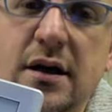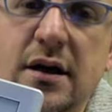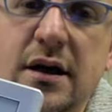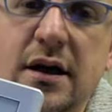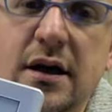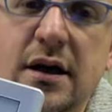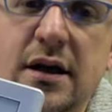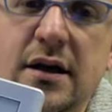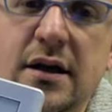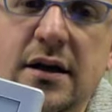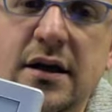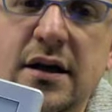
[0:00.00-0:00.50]

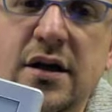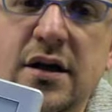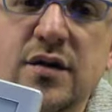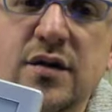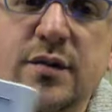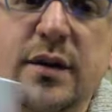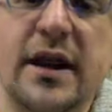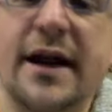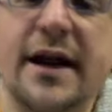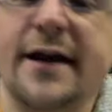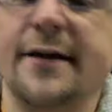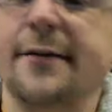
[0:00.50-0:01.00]
And it goes
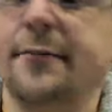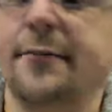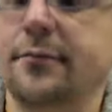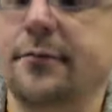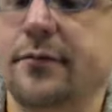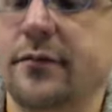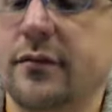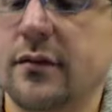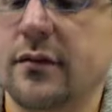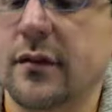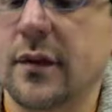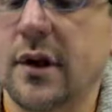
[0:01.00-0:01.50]
blank.
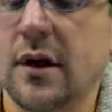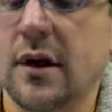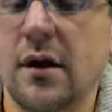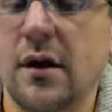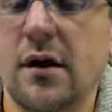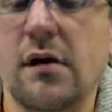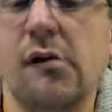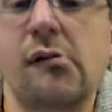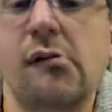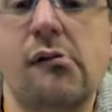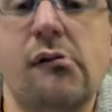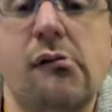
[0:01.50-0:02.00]
Huh.
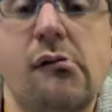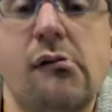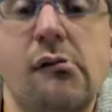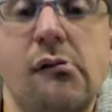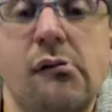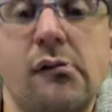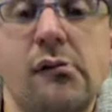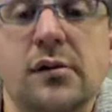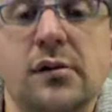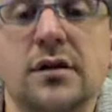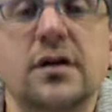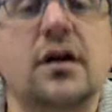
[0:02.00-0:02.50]

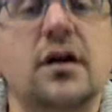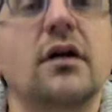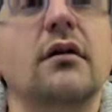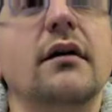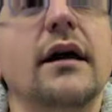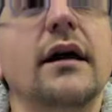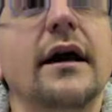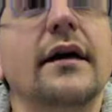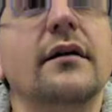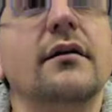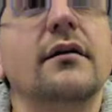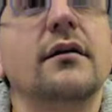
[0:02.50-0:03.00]
All
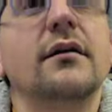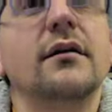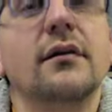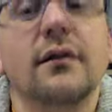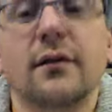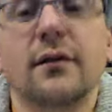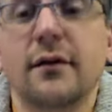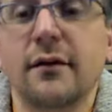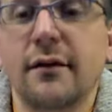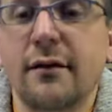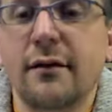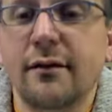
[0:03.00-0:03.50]
right.
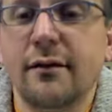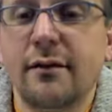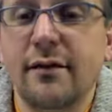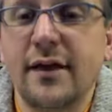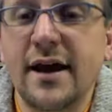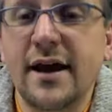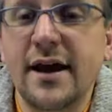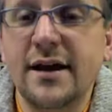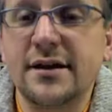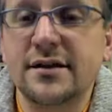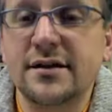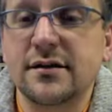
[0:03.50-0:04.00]

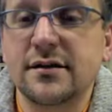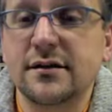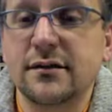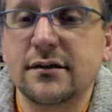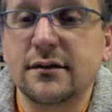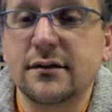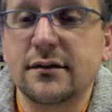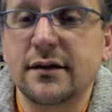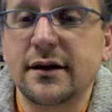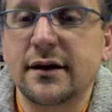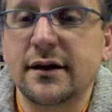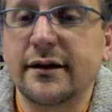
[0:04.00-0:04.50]
Thanks.
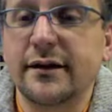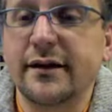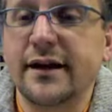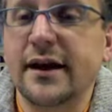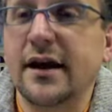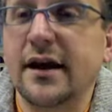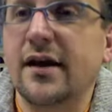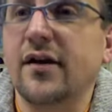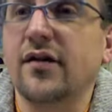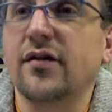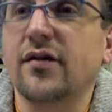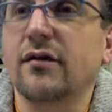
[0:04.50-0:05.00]
Anything
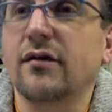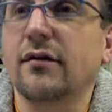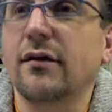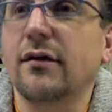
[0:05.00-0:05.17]
else?